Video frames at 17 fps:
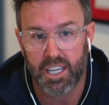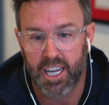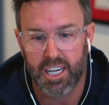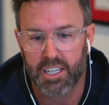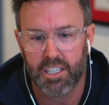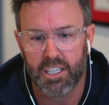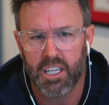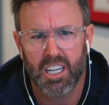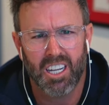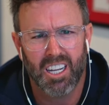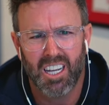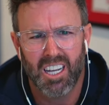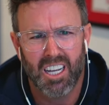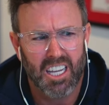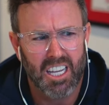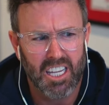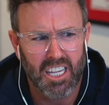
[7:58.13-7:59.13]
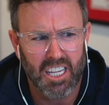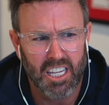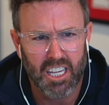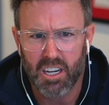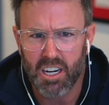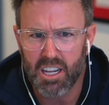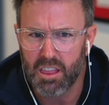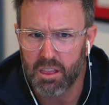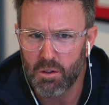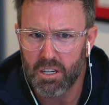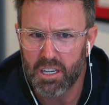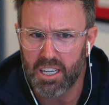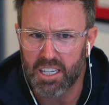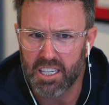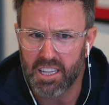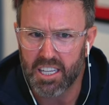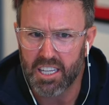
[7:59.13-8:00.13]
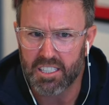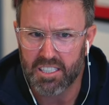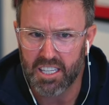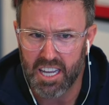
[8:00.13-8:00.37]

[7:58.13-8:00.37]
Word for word: And you got to look at it. You think it's the